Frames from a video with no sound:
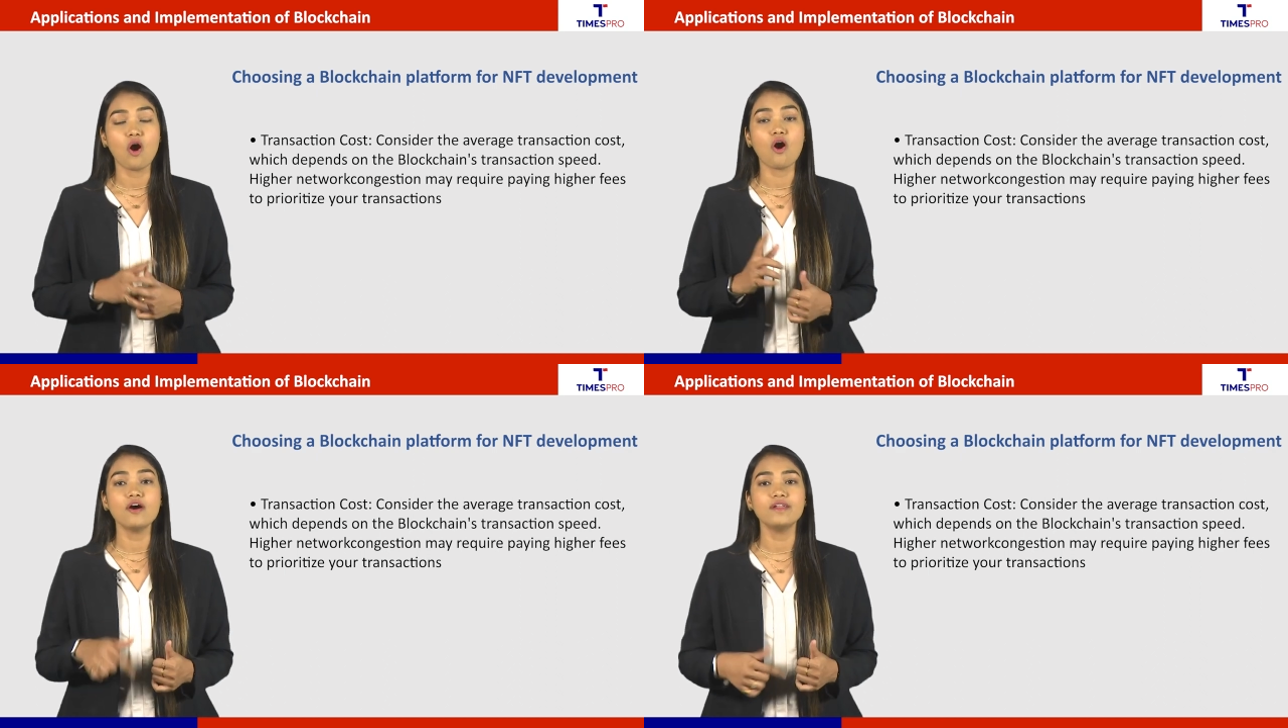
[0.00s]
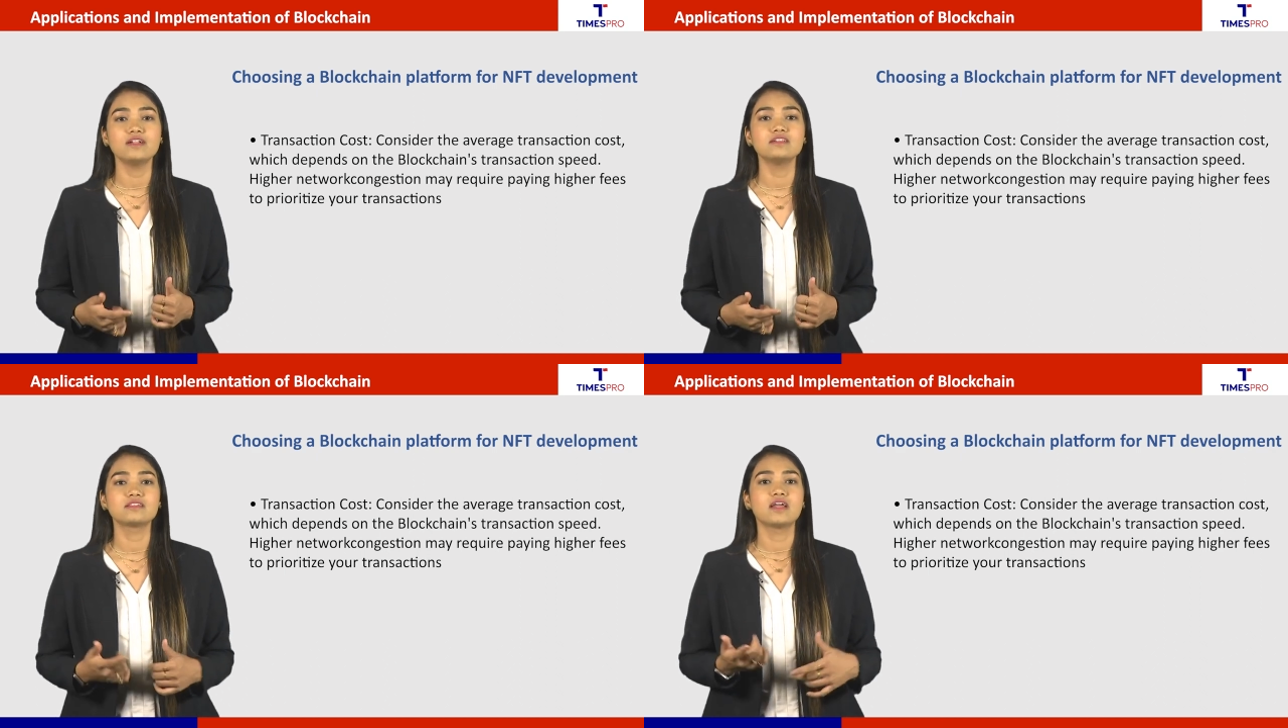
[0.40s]
or
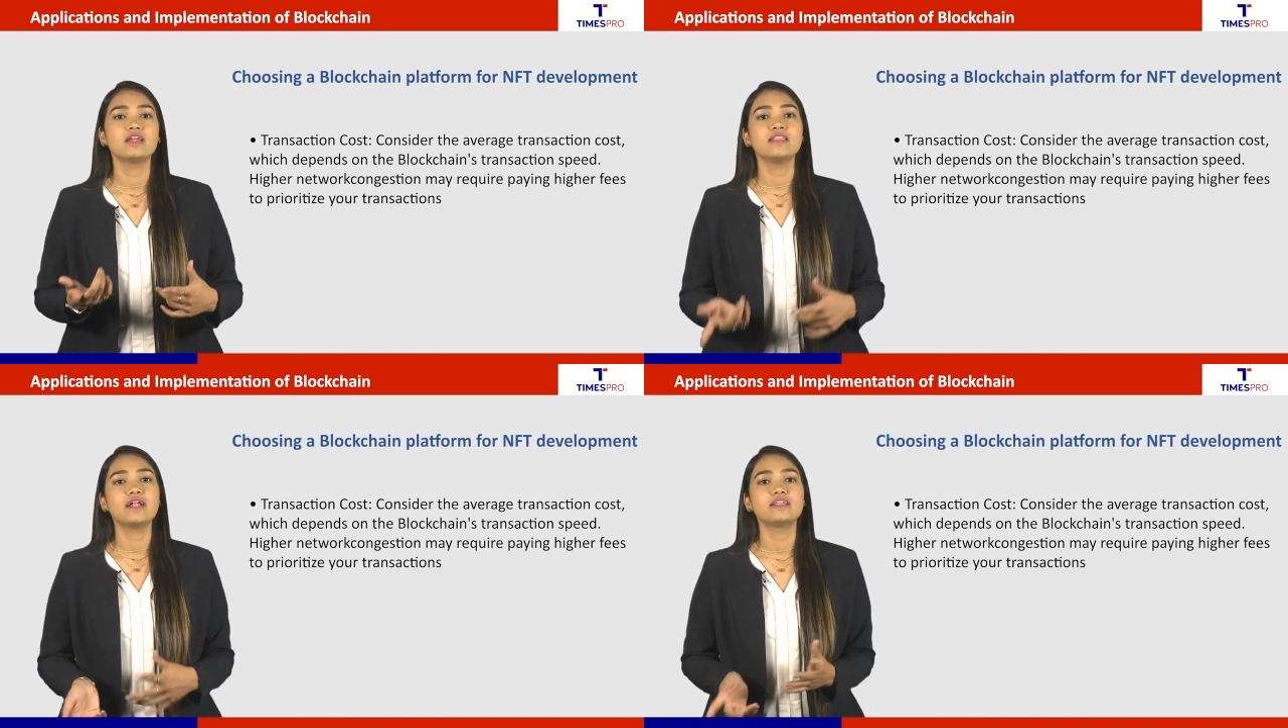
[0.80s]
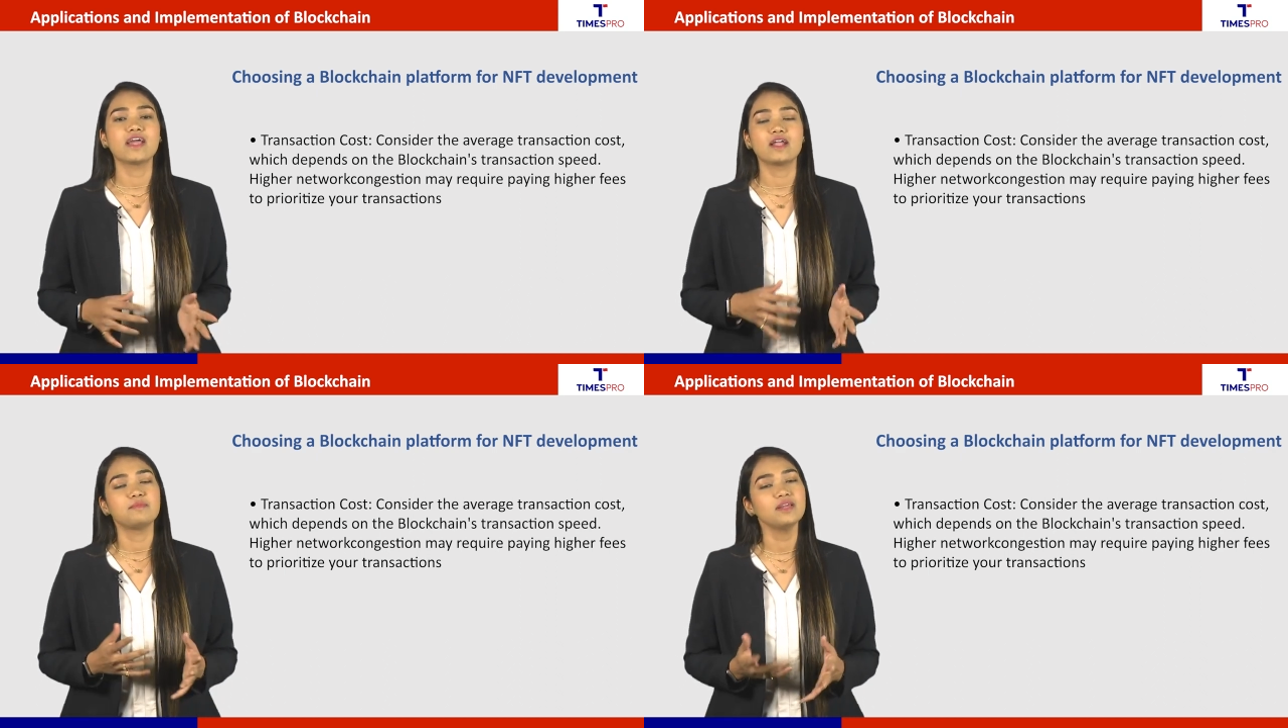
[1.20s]
else that
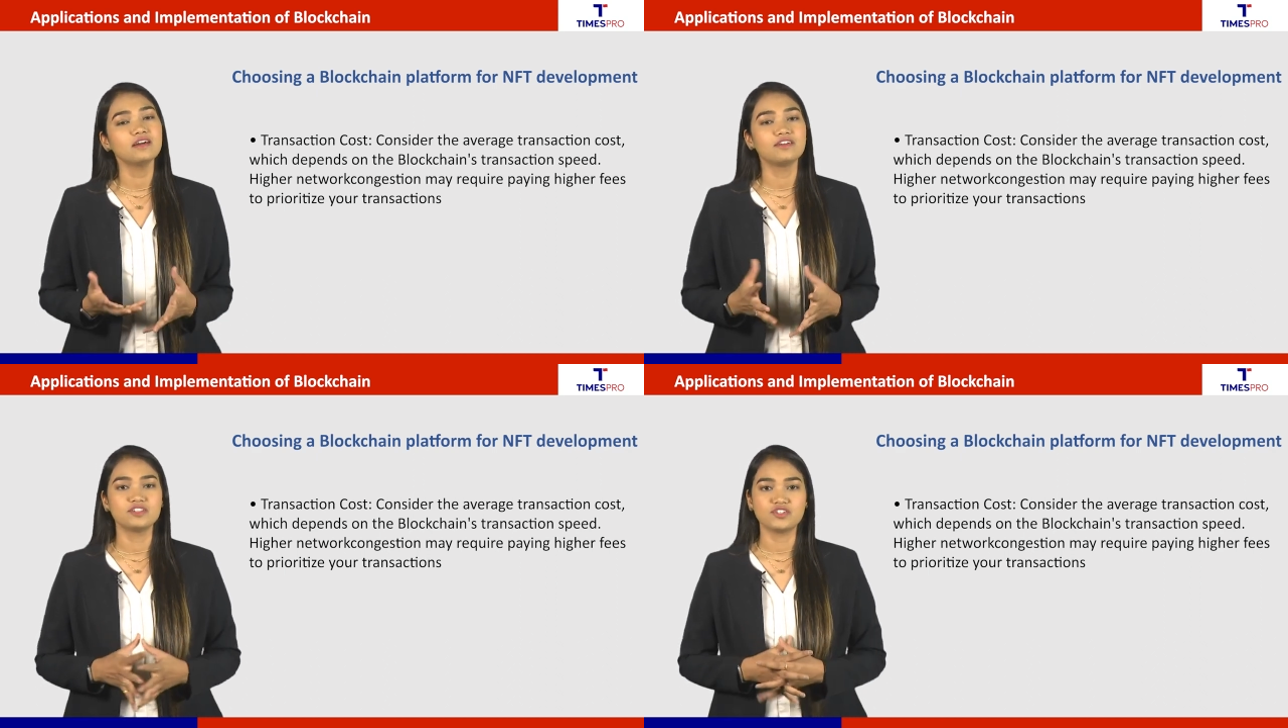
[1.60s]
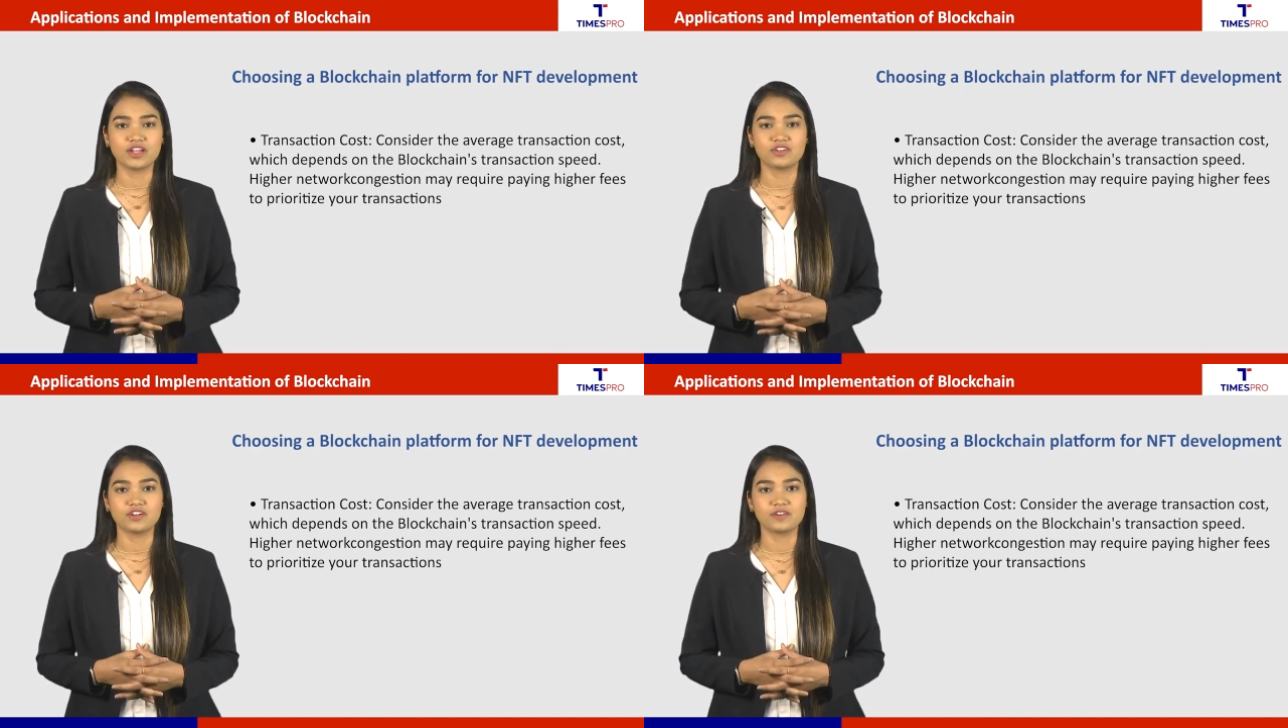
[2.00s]
can be
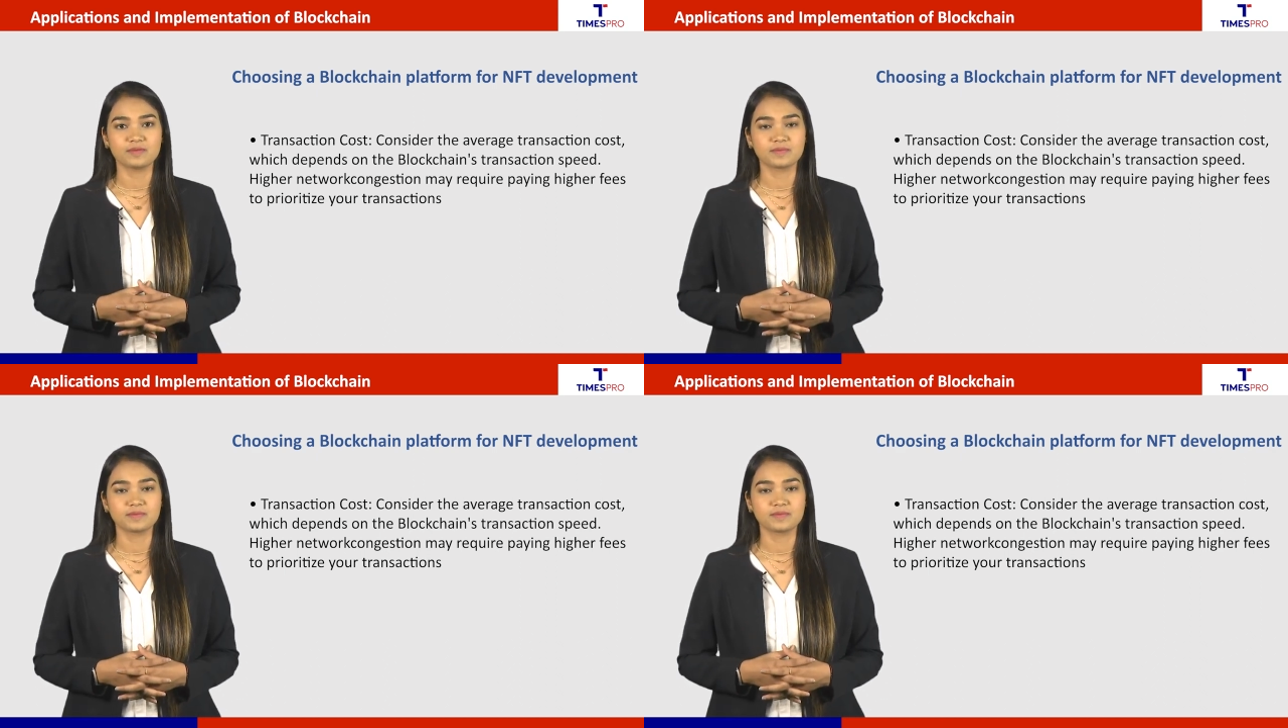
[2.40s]
rejected.